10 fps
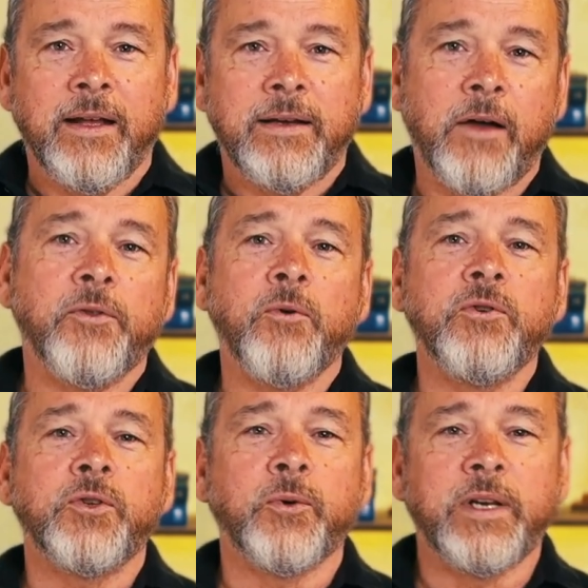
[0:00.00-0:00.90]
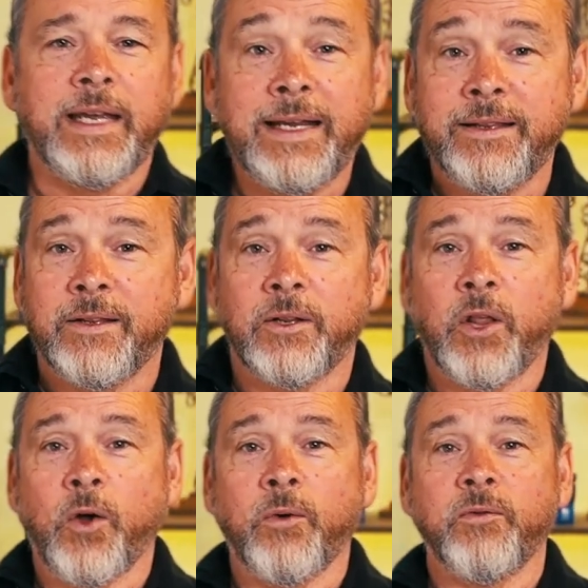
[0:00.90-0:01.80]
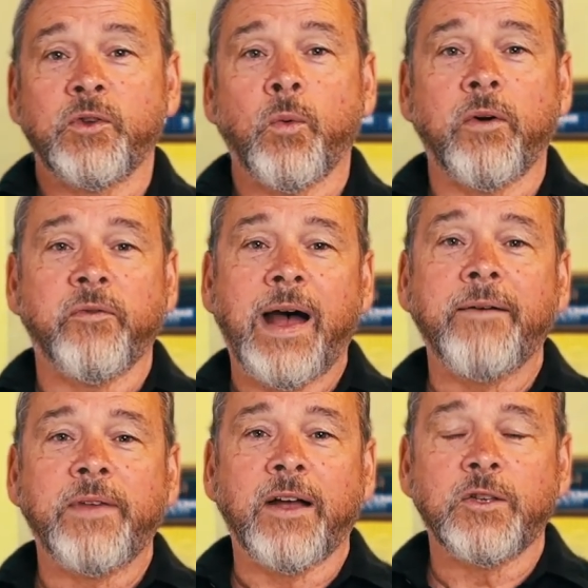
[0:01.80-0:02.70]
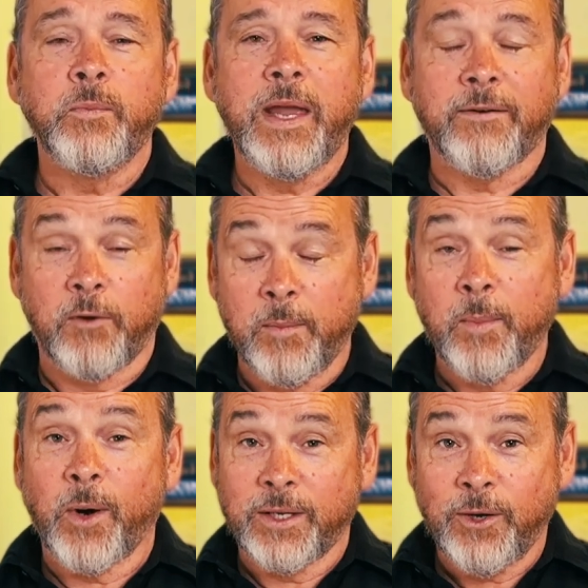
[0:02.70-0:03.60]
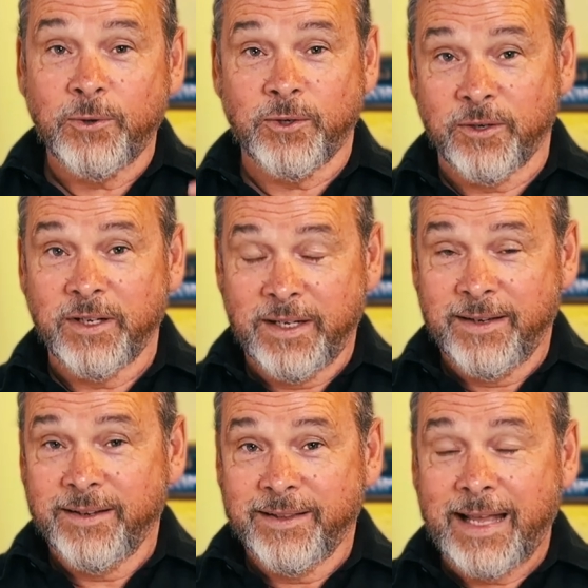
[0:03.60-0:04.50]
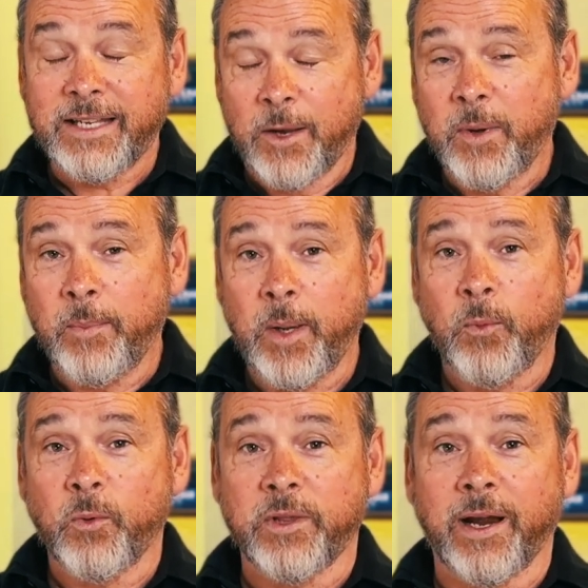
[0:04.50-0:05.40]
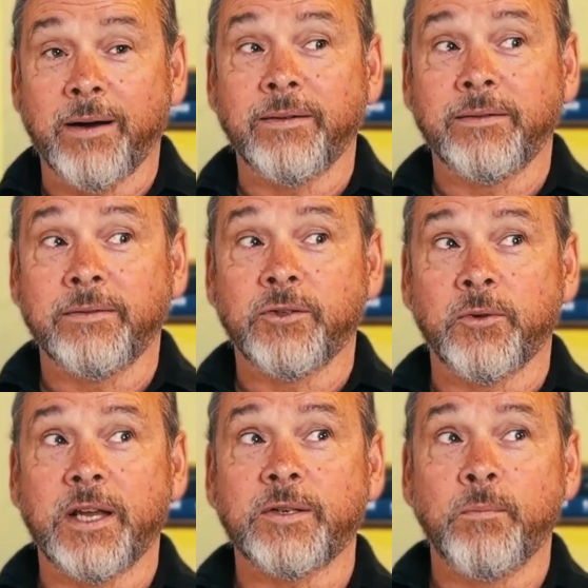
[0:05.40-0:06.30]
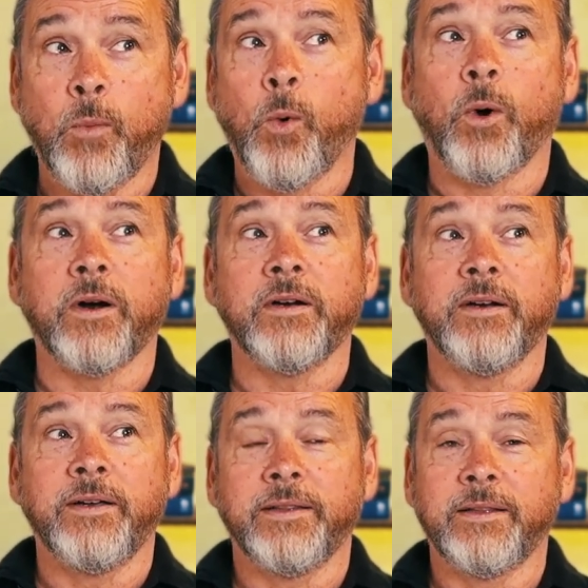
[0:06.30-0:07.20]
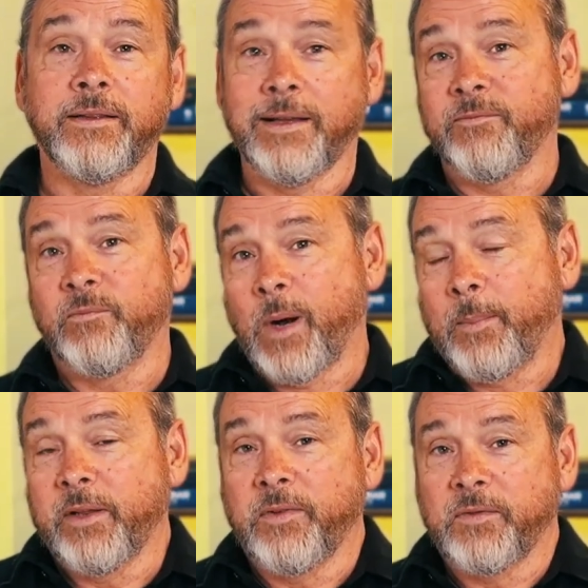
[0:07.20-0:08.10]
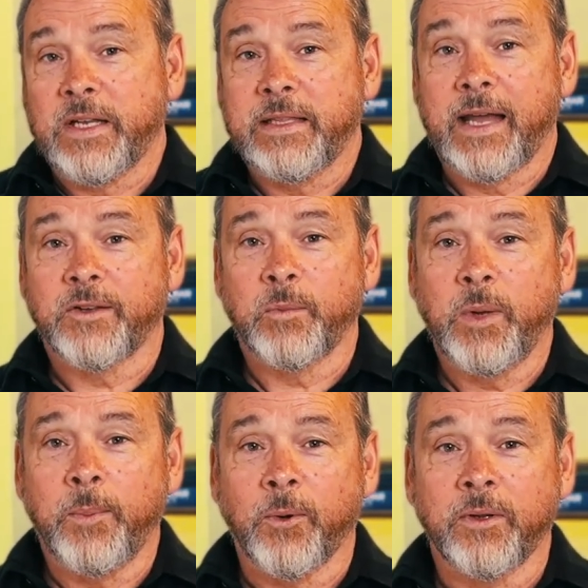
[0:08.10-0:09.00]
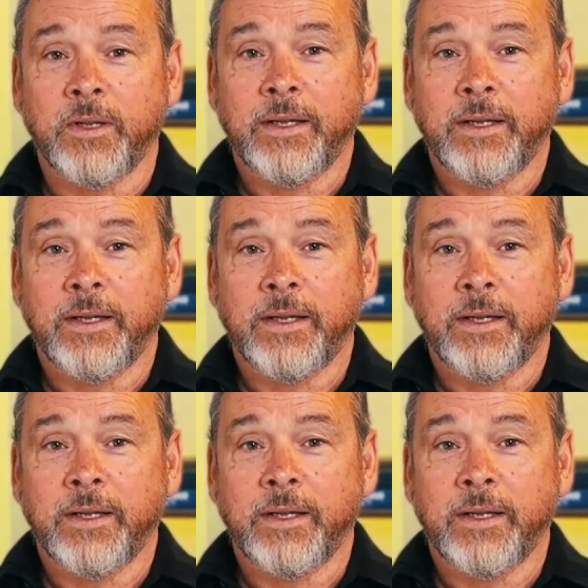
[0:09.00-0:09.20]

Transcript: Now, those who had eaten the loaves were 5,000 men. Remember, I told you that's how many people were there. So that's more than probably 15,000 people.